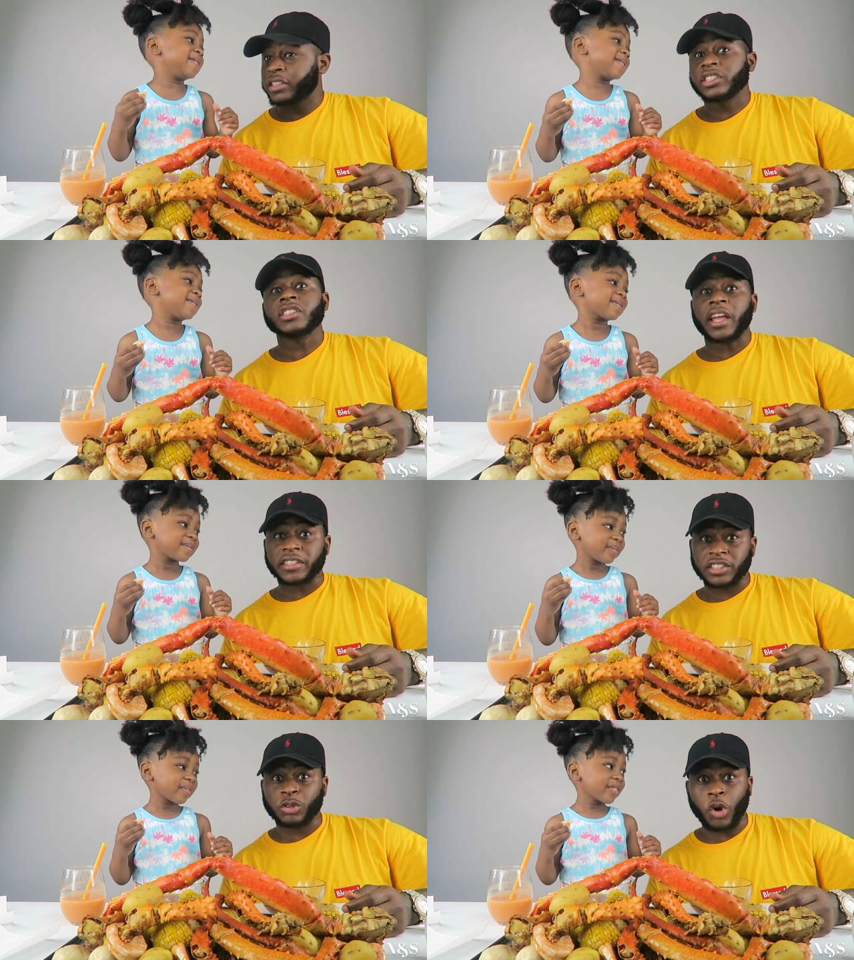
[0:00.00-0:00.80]
Speaker 1: She
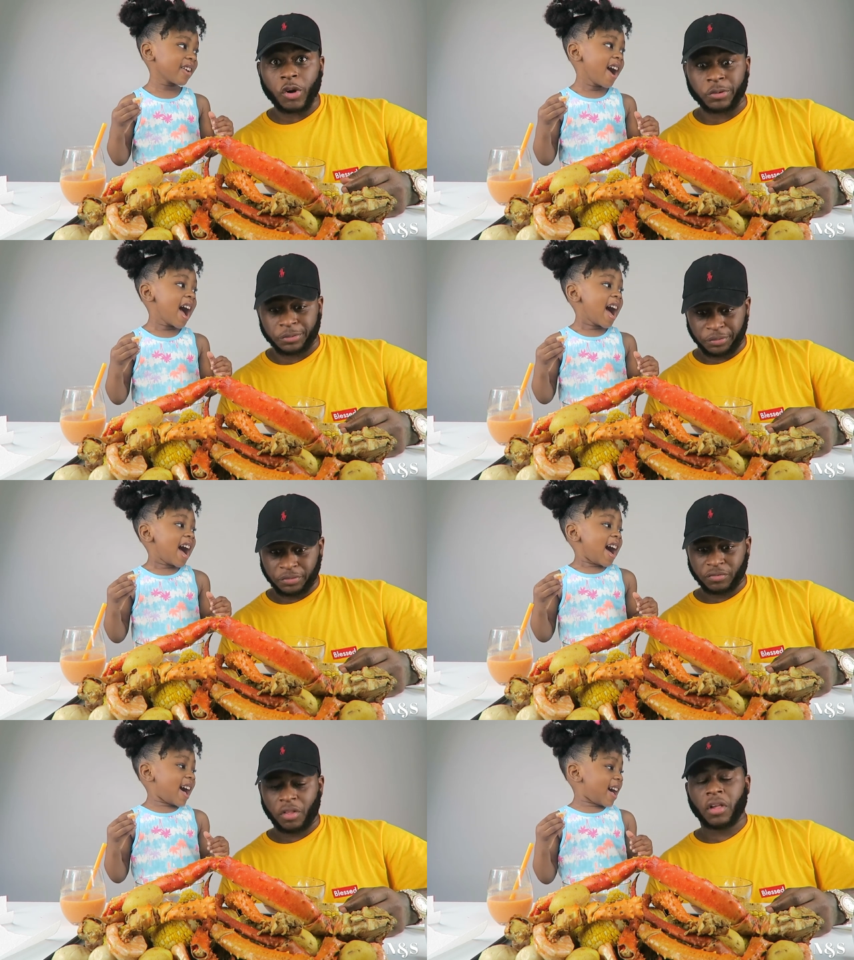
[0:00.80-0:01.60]
thinks she's grown,
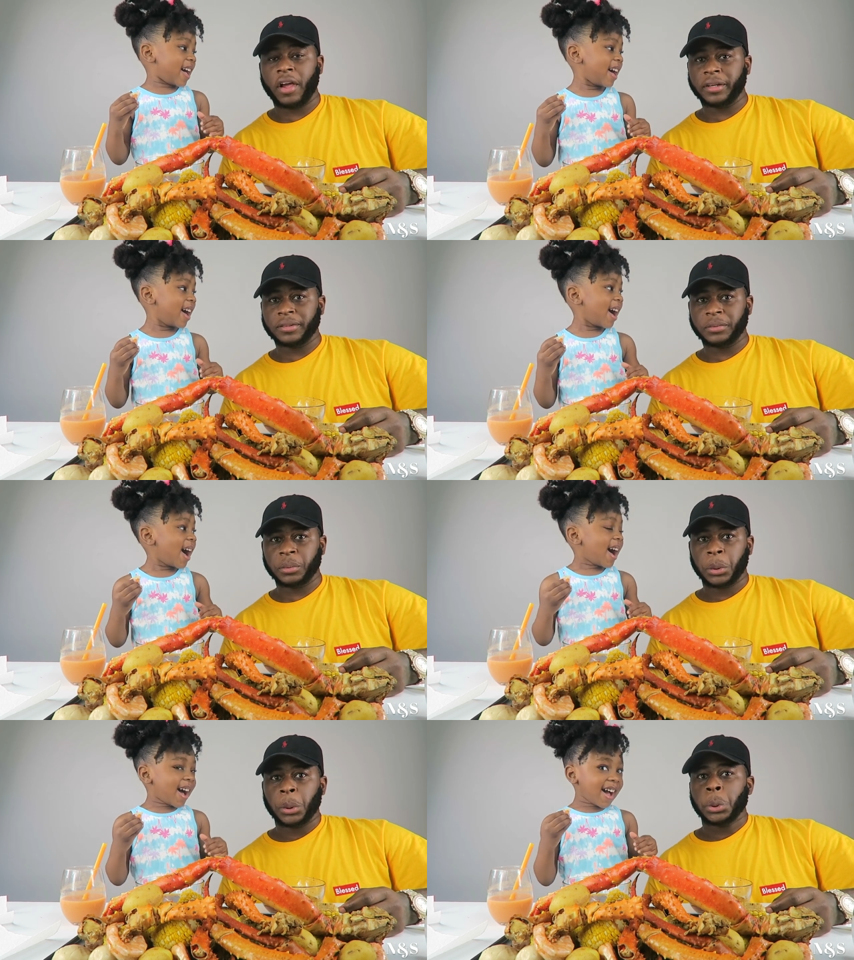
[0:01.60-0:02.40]
okay?
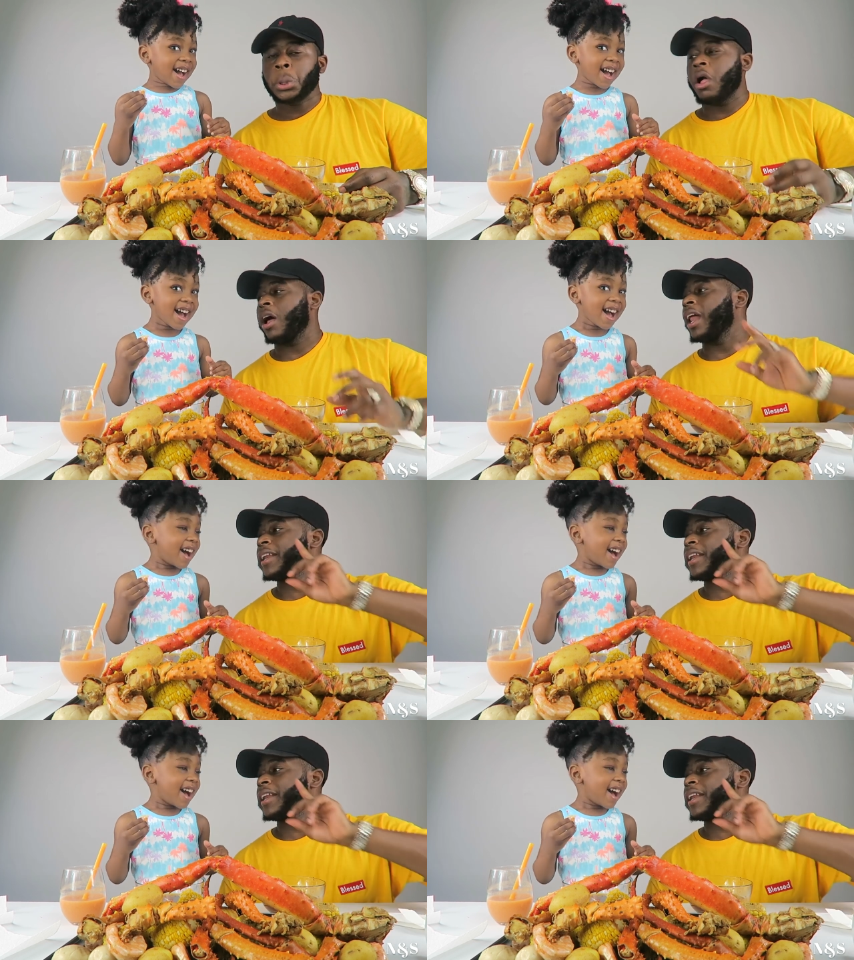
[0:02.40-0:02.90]
All I